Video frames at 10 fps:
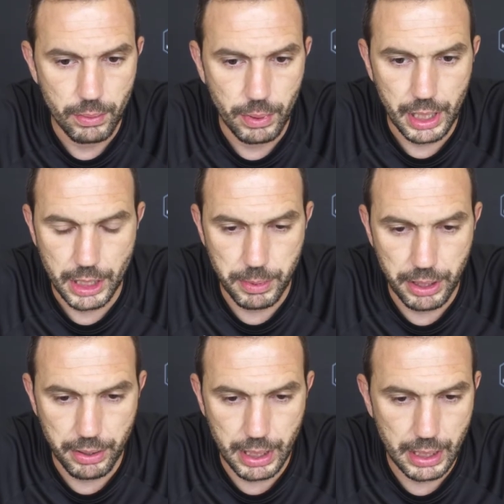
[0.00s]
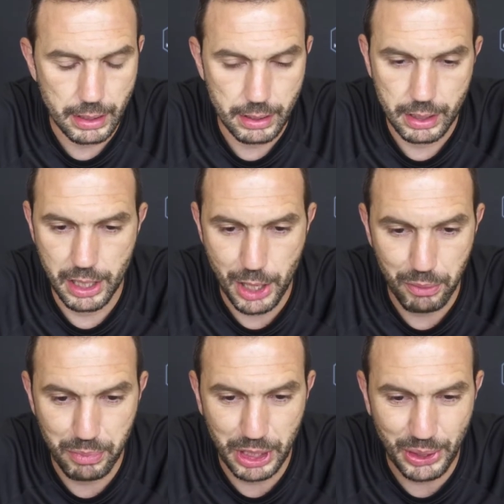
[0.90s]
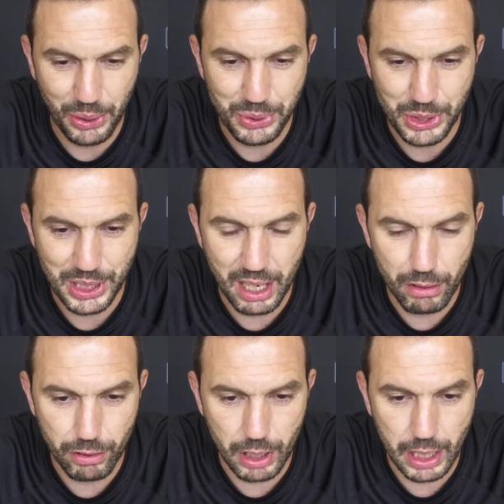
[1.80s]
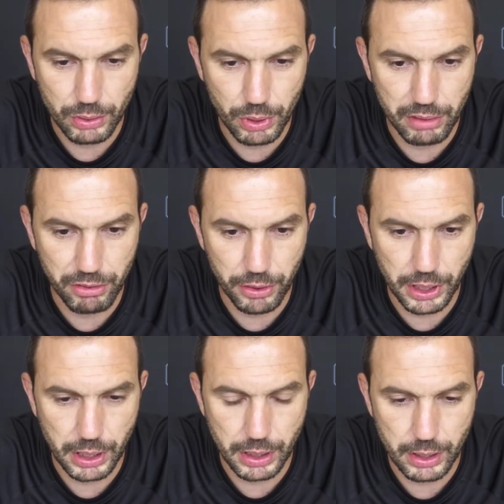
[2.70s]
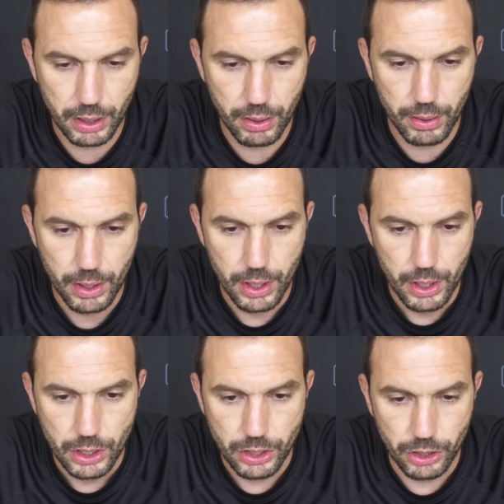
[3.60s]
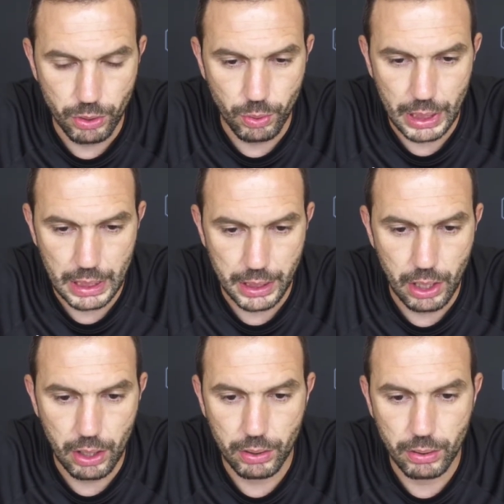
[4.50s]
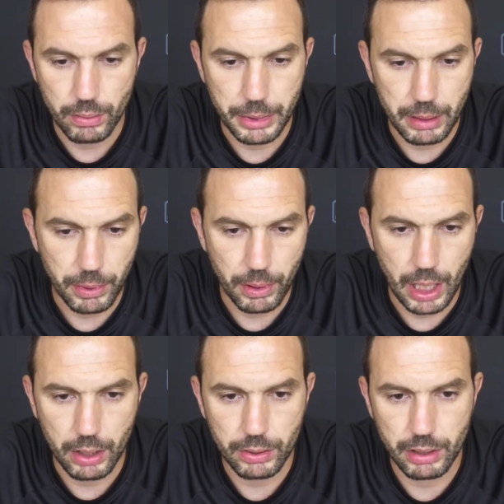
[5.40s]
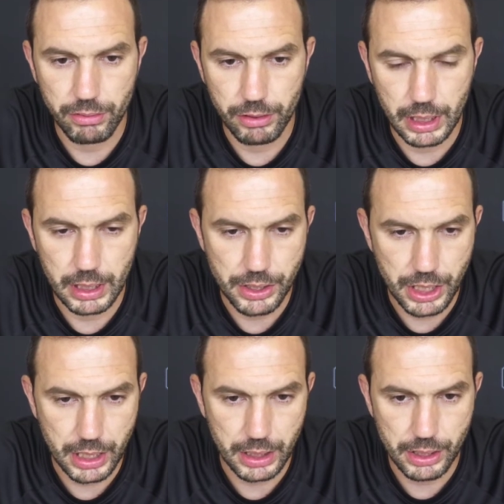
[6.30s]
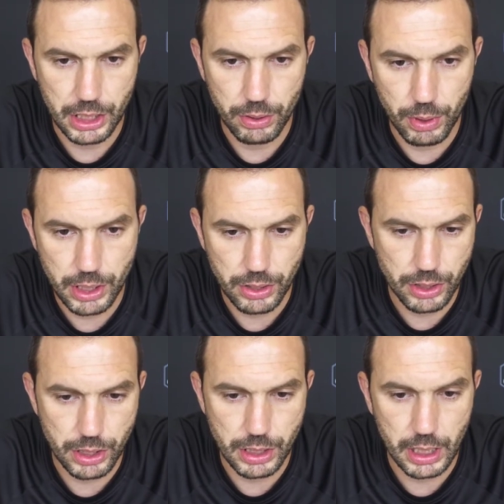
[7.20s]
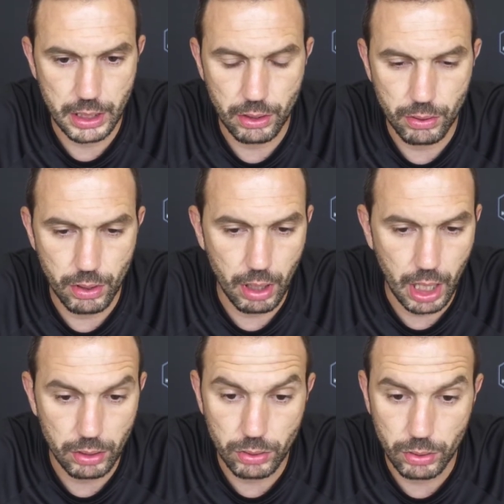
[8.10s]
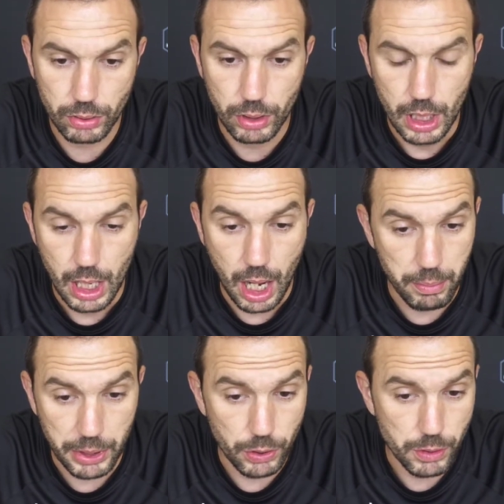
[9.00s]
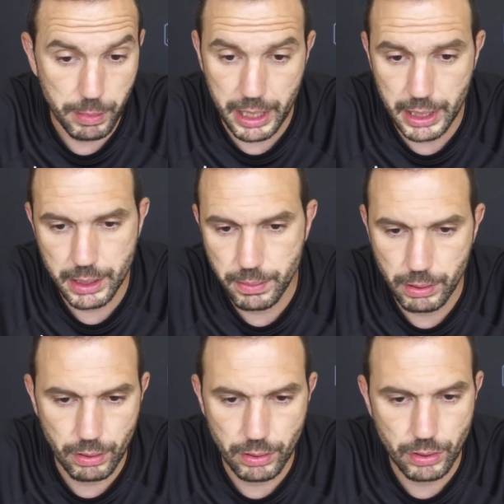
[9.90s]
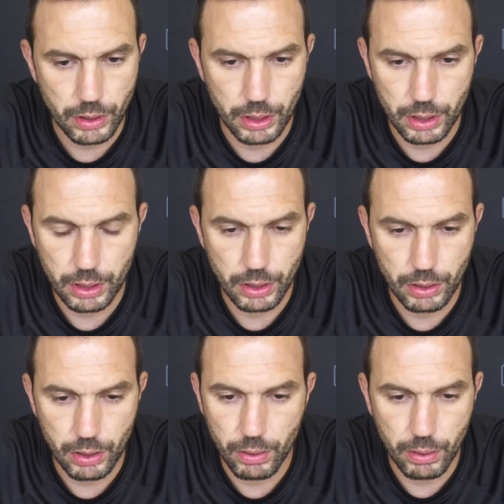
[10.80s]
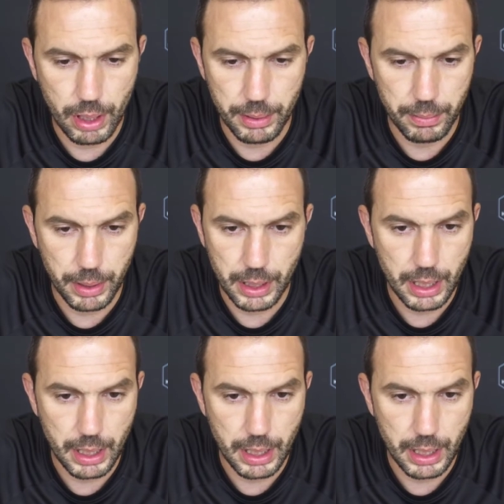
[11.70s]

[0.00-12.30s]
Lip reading: With experience, I've been coaching now for like 24 years, so you quickly know people, how they feel in certain situations, starting to know how to approach players, because you know, every